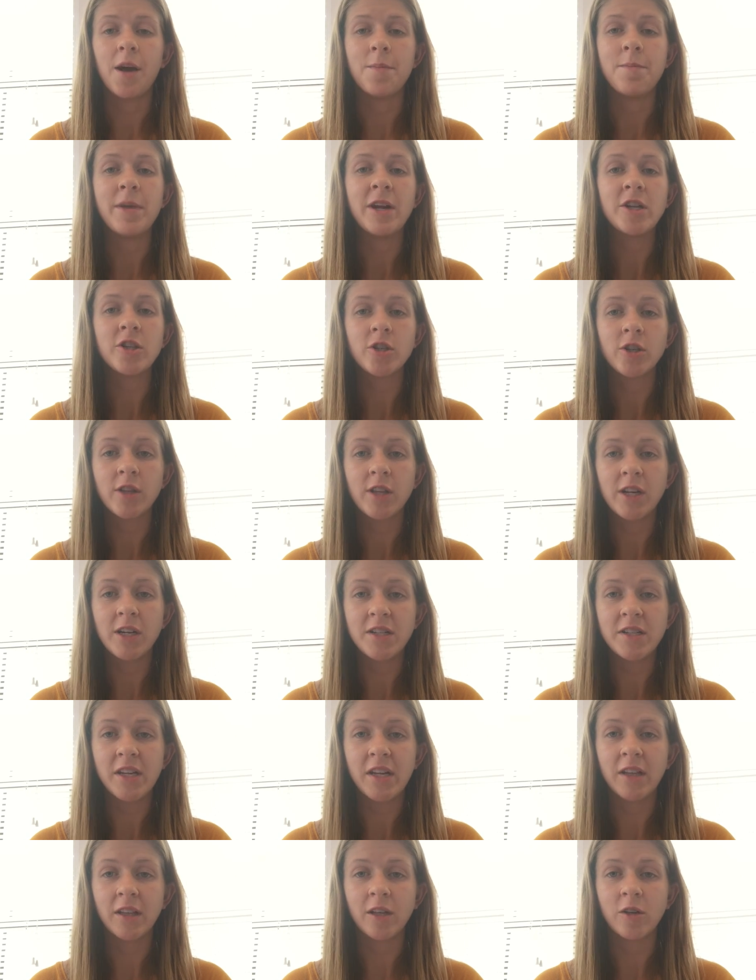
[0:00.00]
Make sure that
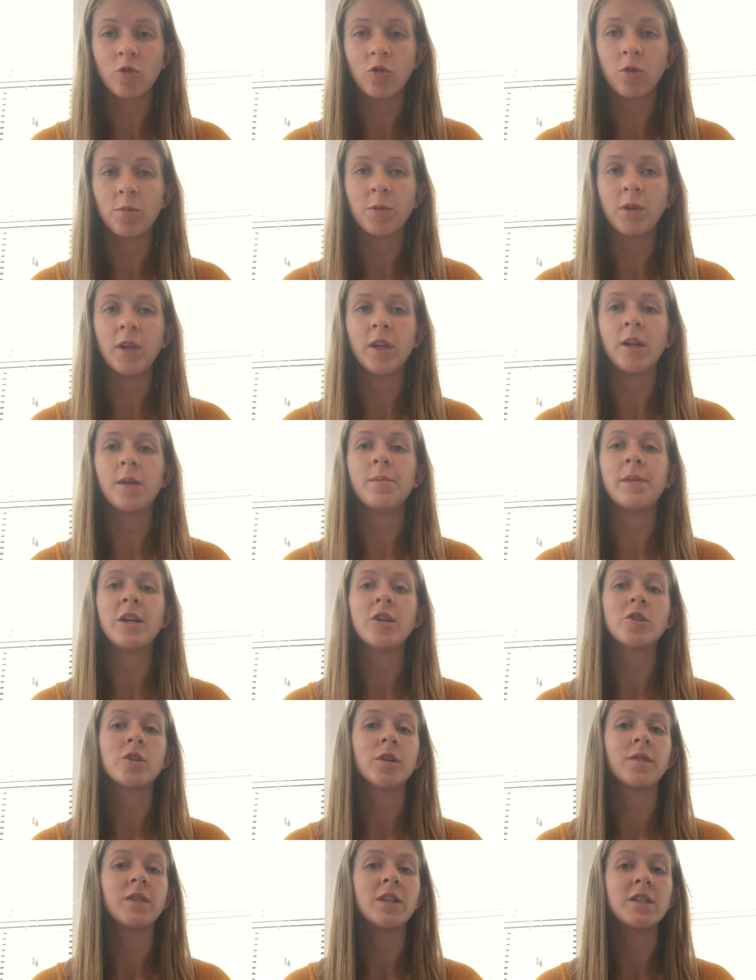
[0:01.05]
it's healing normally. Make
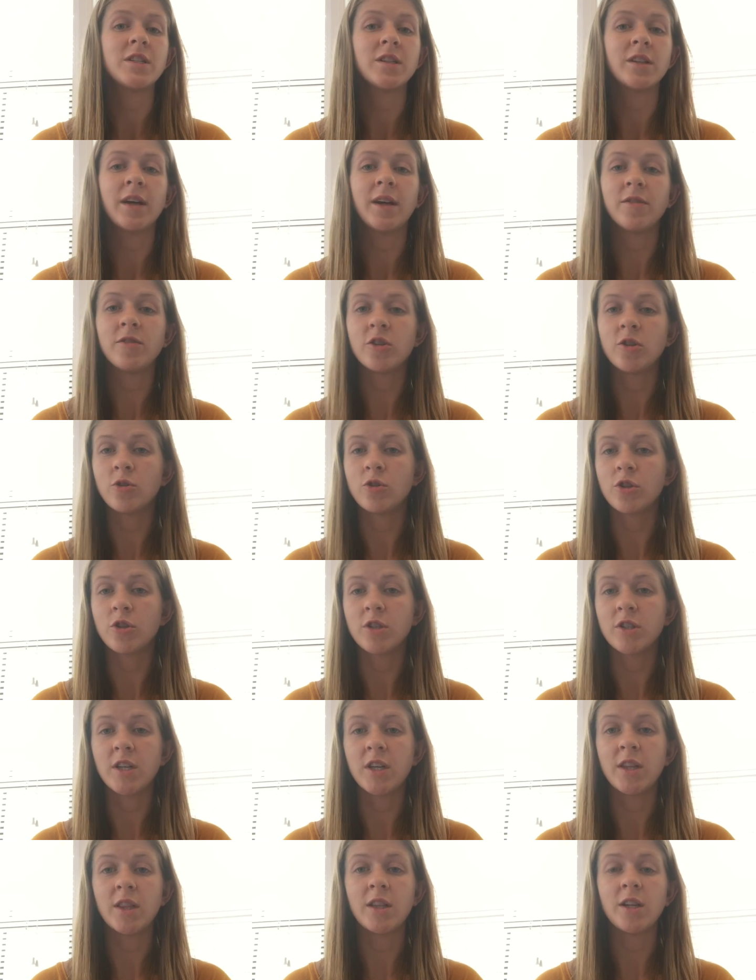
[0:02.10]
sure if they still have sutures
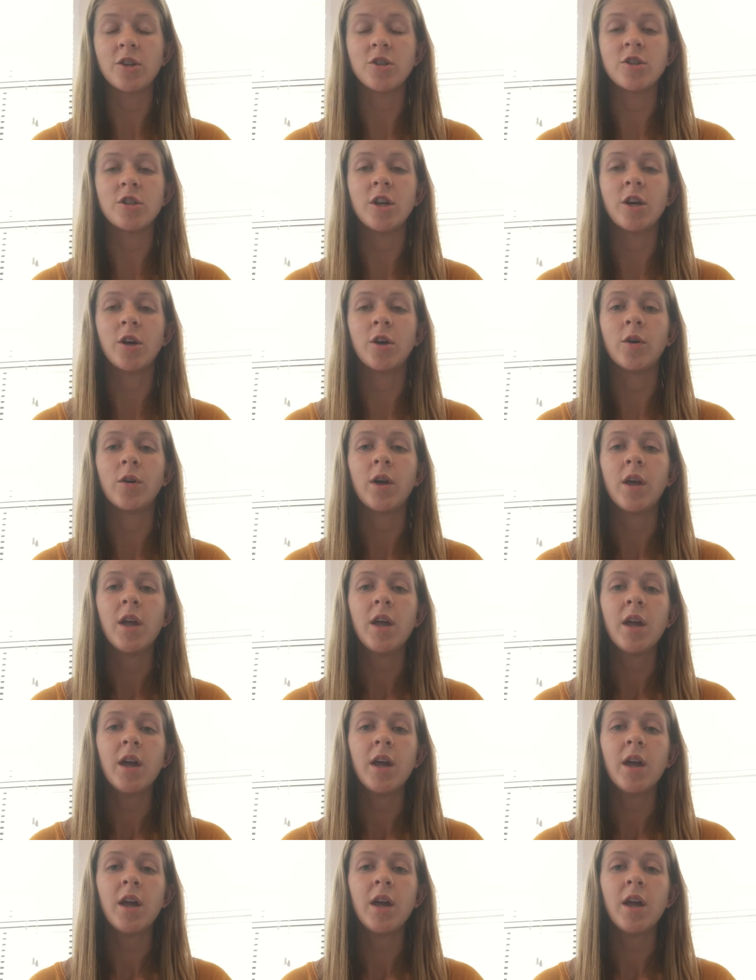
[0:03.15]
in, there's no